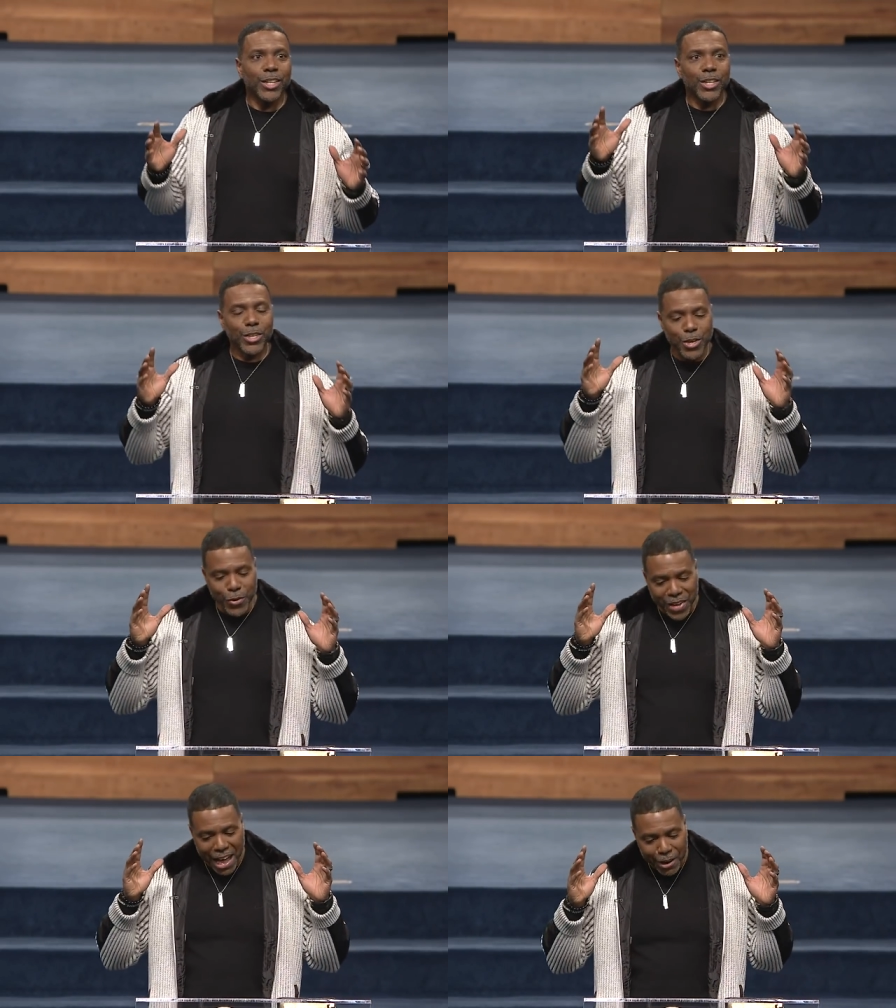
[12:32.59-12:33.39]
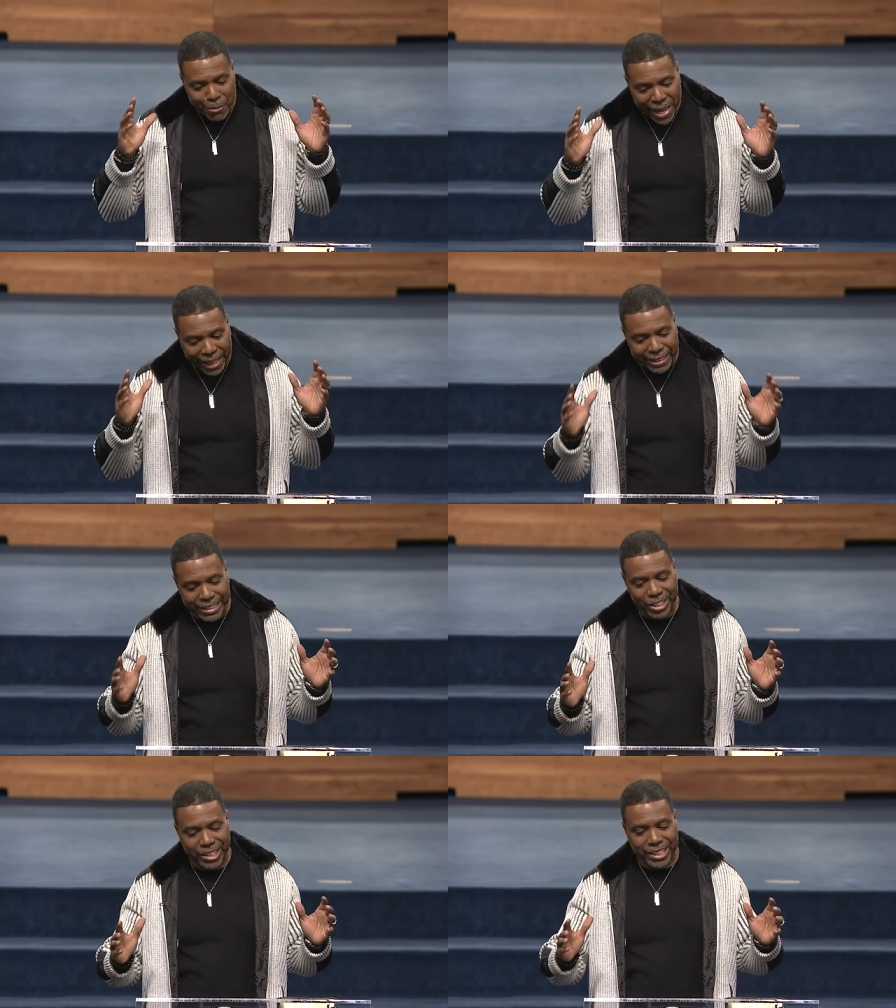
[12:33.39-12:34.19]
you got to make a
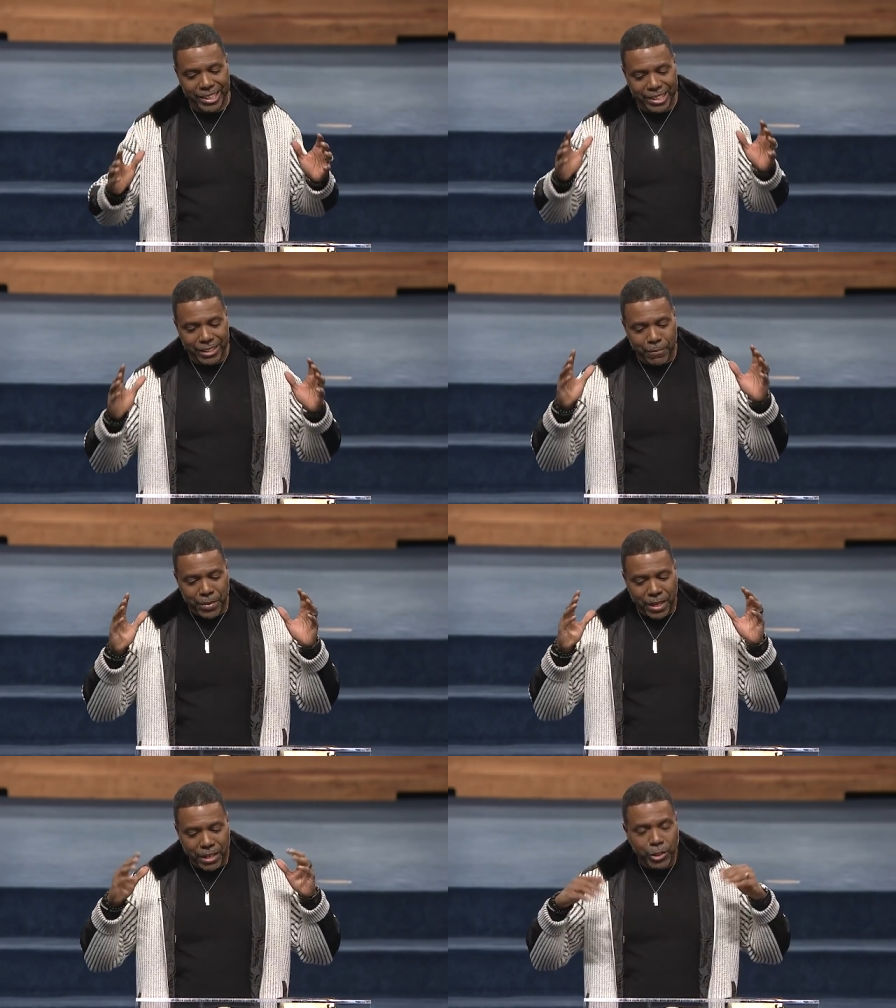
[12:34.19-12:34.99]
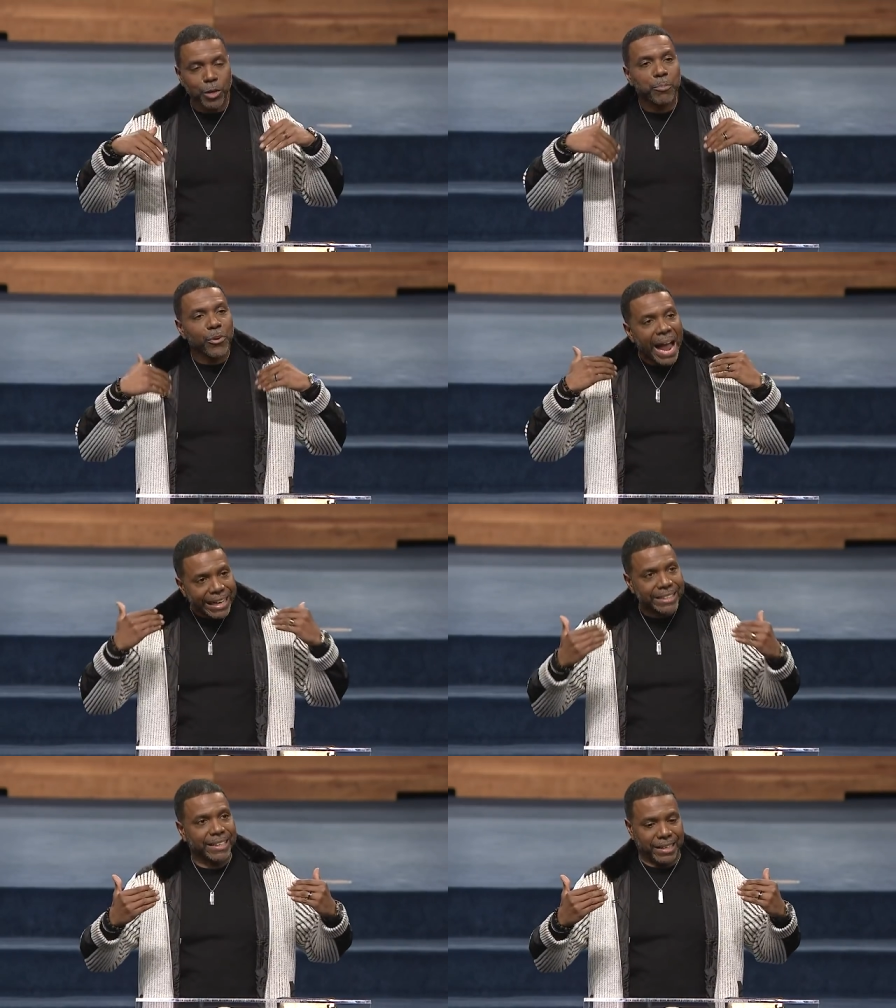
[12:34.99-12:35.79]
decision to
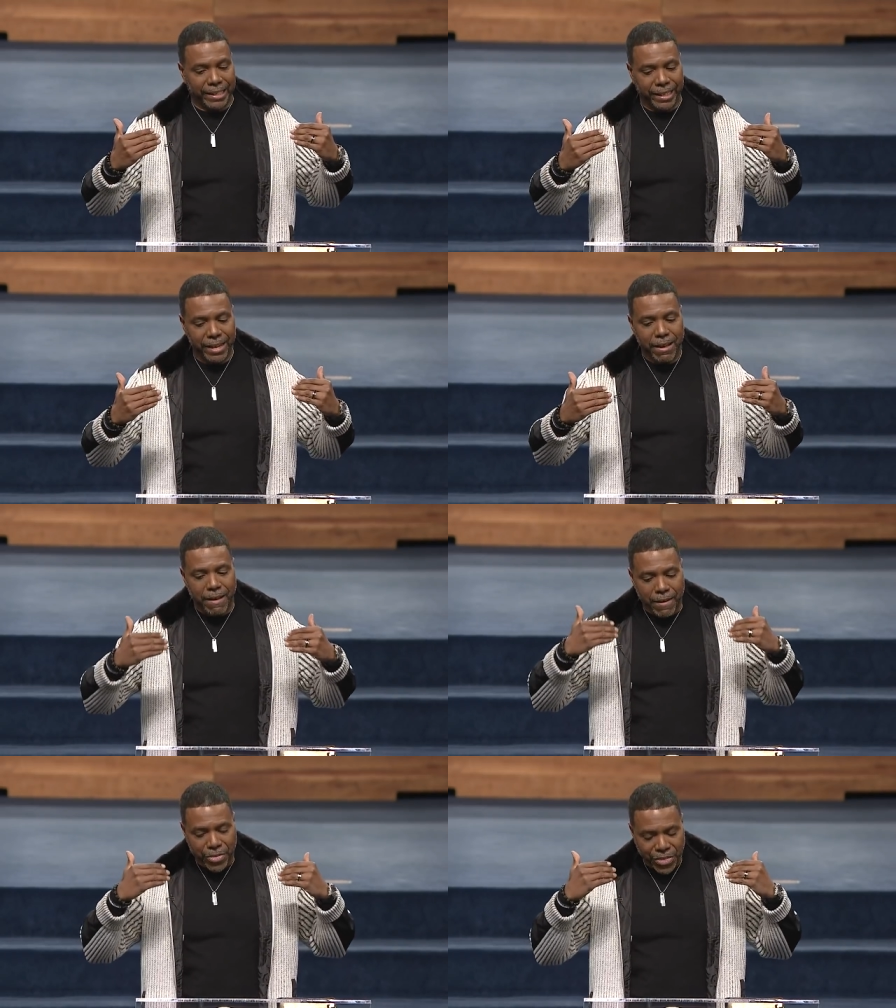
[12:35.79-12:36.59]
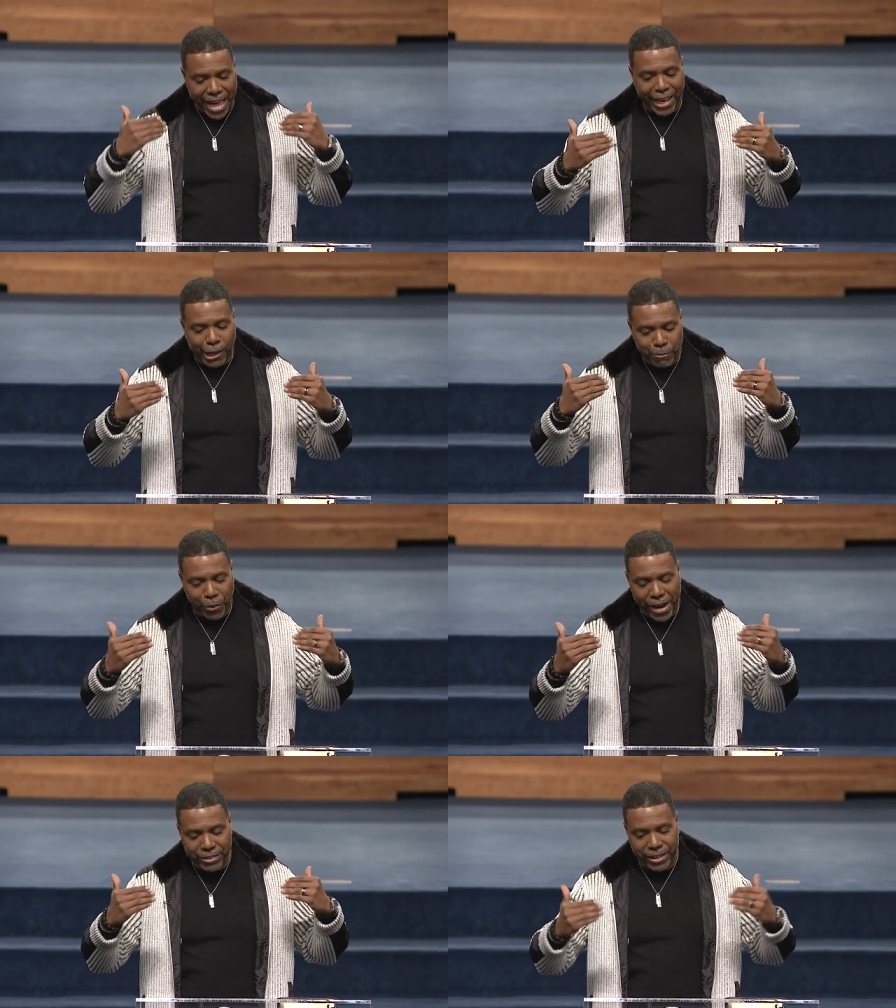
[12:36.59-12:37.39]
practically Thank and
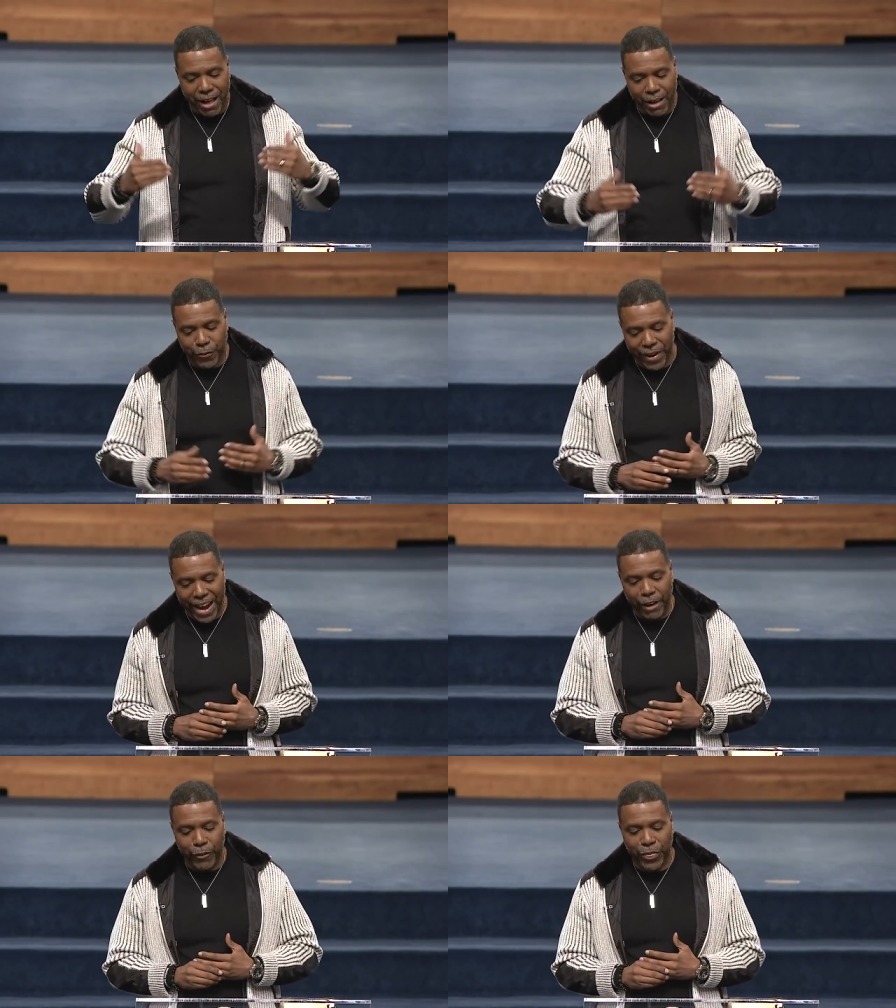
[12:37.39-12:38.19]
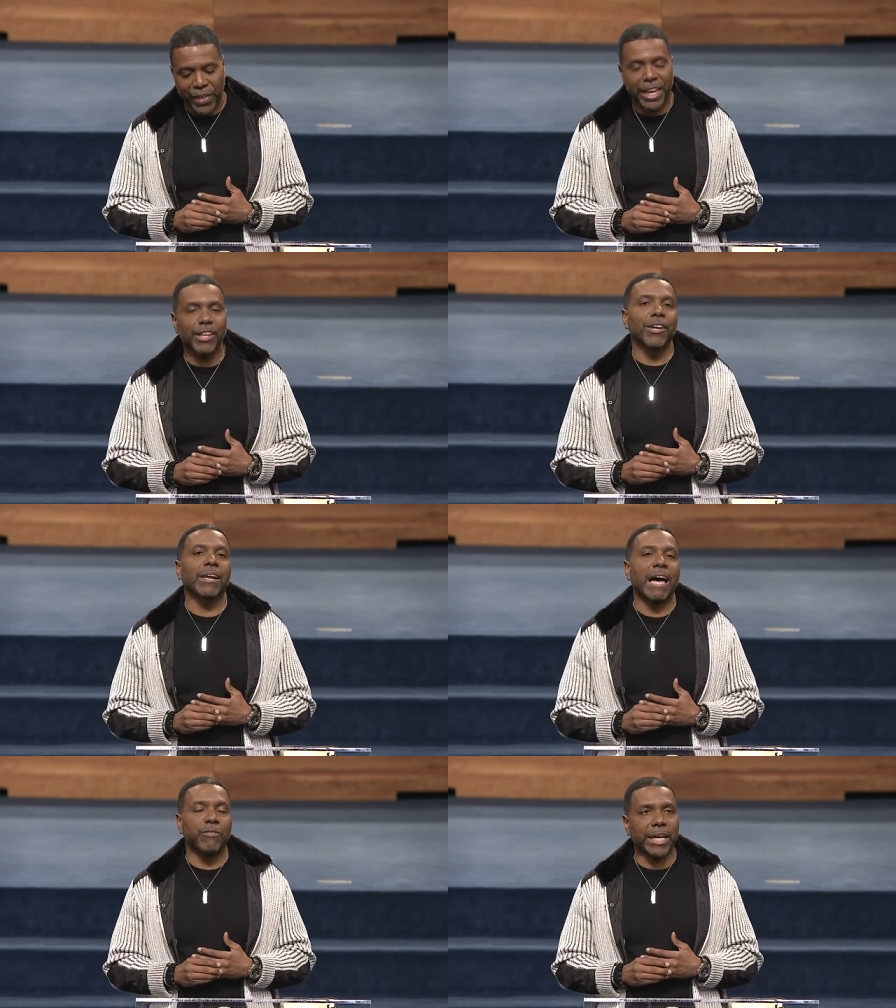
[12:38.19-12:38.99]
praise God for everything in your
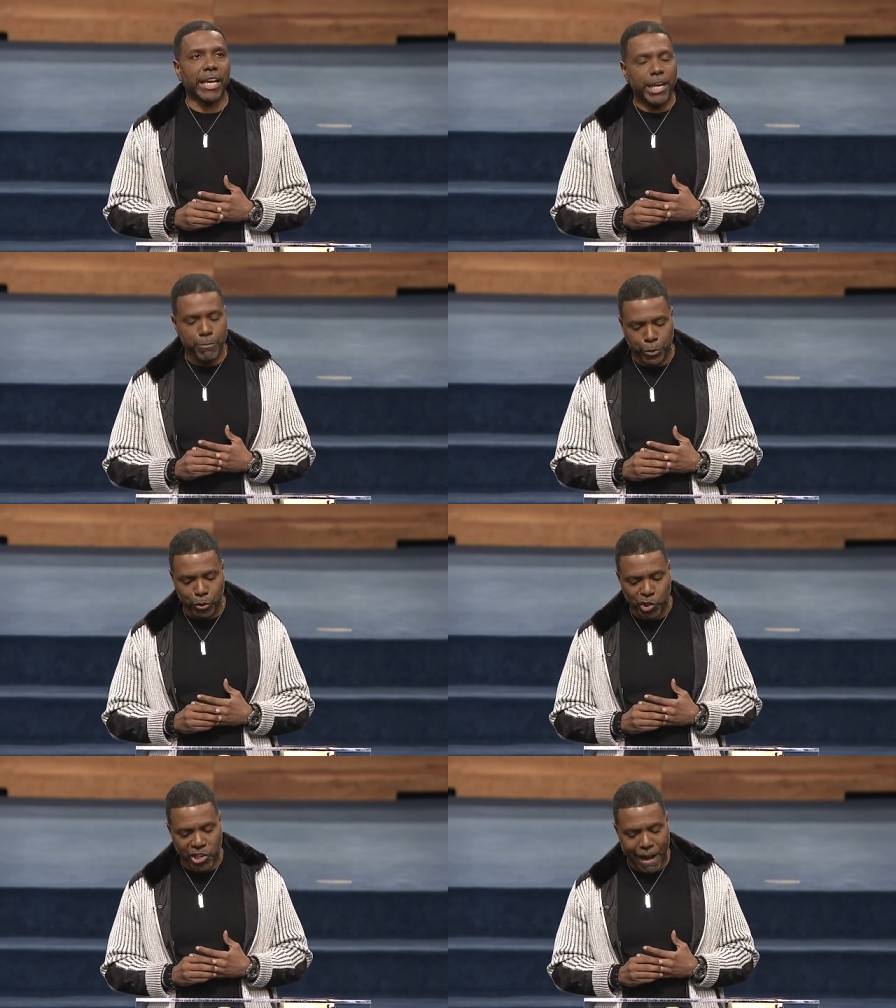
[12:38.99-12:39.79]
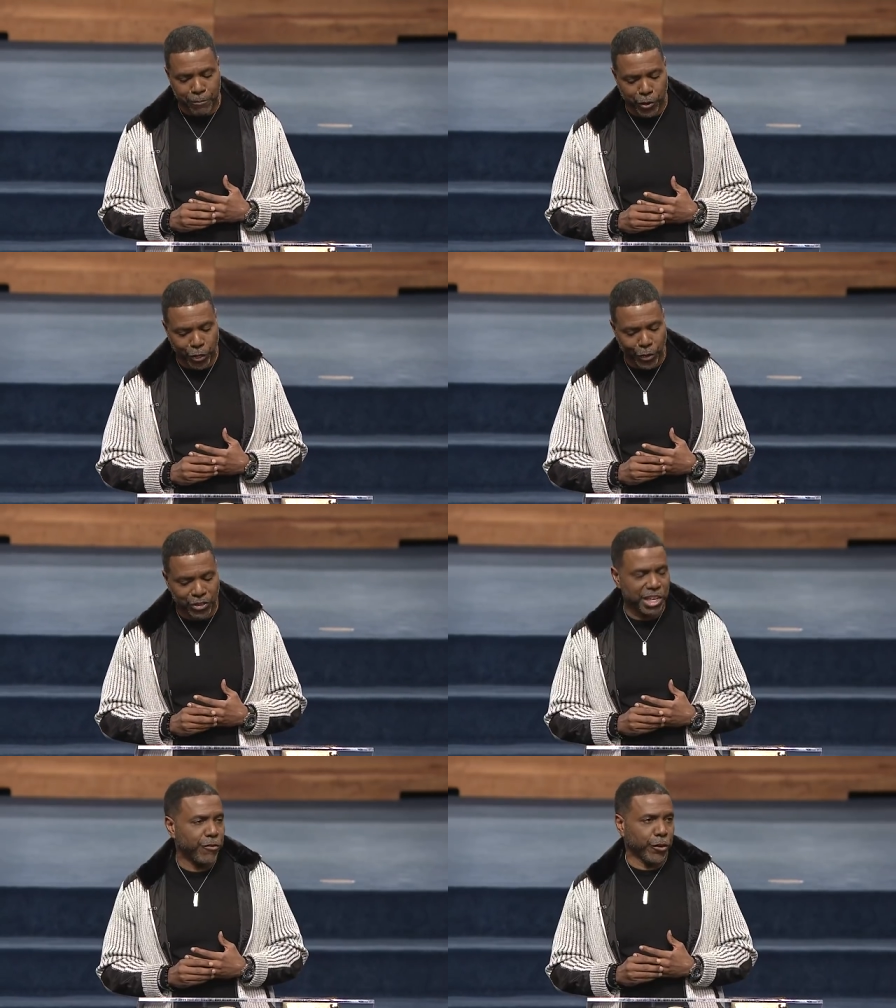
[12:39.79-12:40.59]
life. Look at Hebrews chapter
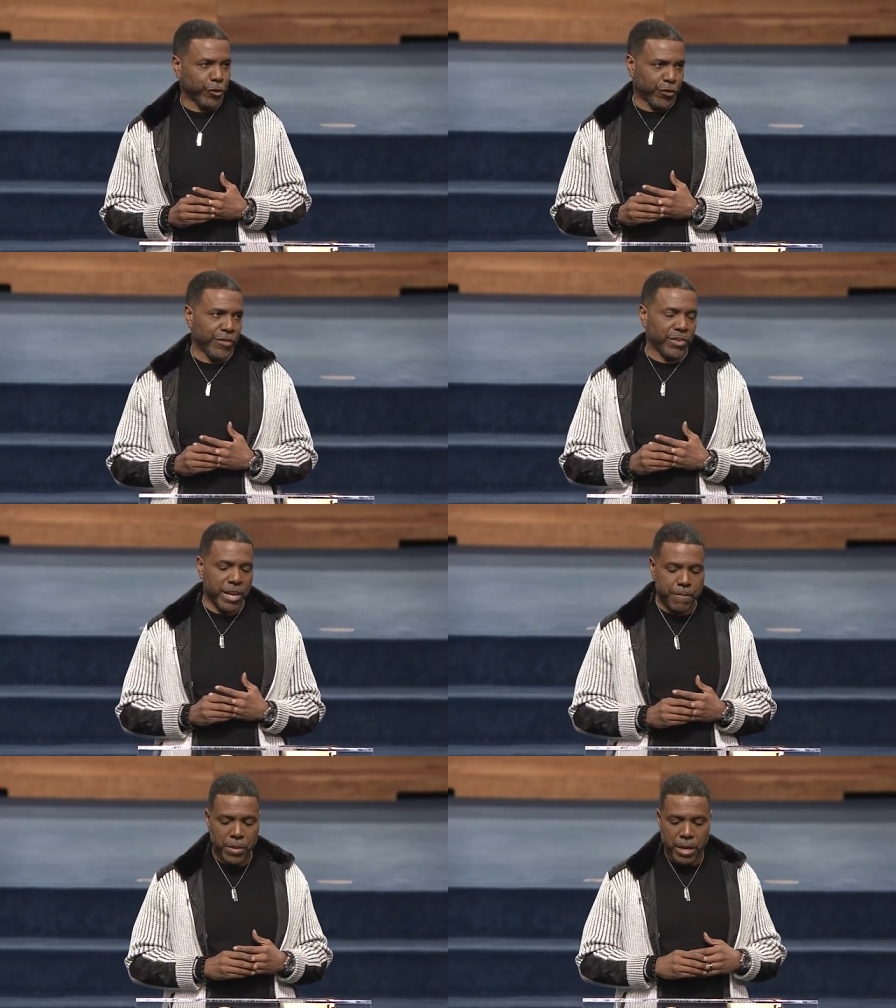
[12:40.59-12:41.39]
13, verse 15.